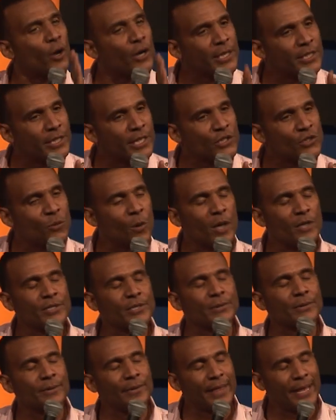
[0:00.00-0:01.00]
bought a
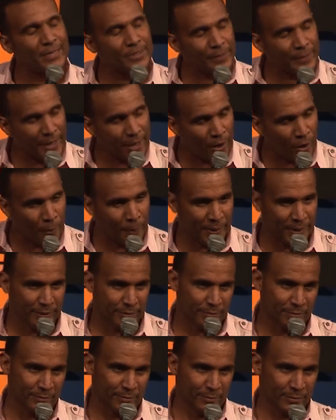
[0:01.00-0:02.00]
dishwasher. That's me
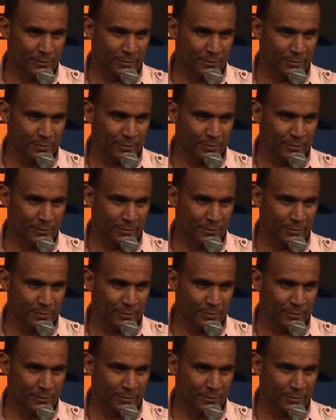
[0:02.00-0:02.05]
helping.